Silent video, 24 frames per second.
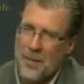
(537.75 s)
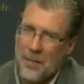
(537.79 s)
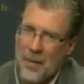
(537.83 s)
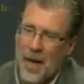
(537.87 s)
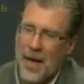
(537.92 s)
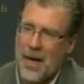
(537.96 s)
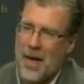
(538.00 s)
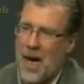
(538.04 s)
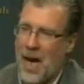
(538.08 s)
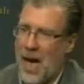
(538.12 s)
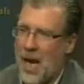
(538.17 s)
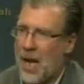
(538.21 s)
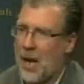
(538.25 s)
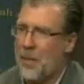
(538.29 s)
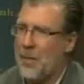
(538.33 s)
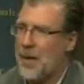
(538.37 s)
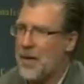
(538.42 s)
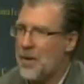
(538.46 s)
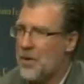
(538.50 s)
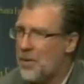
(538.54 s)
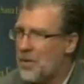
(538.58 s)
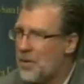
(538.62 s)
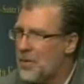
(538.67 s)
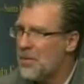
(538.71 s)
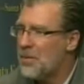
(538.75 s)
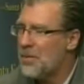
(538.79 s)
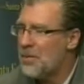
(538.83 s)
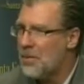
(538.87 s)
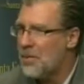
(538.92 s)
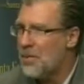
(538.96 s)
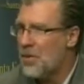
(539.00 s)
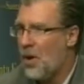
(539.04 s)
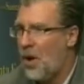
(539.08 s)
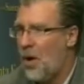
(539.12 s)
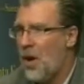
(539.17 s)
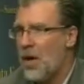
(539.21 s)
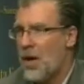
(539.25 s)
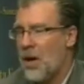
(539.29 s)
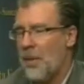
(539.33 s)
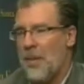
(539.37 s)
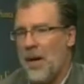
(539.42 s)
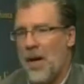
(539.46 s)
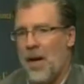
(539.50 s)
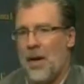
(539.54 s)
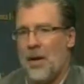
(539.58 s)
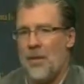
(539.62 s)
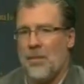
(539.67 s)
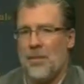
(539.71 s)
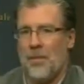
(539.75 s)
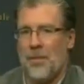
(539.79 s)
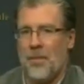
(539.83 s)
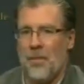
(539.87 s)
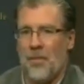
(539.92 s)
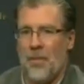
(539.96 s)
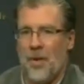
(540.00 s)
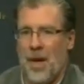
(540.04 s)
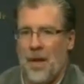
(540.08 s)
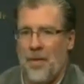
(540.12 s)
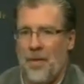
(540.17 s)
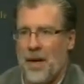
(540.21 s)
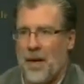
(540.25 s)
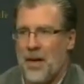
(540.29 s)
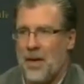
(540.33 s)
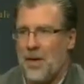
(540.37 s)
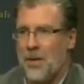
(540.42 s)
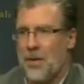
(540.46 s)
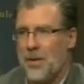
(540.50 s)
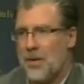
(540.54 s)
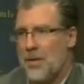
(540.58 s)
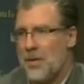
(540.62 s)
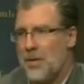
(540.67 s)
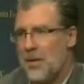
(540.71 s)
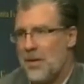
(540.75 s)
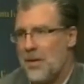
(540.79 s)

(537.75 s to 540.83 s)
my column and talk about what I think are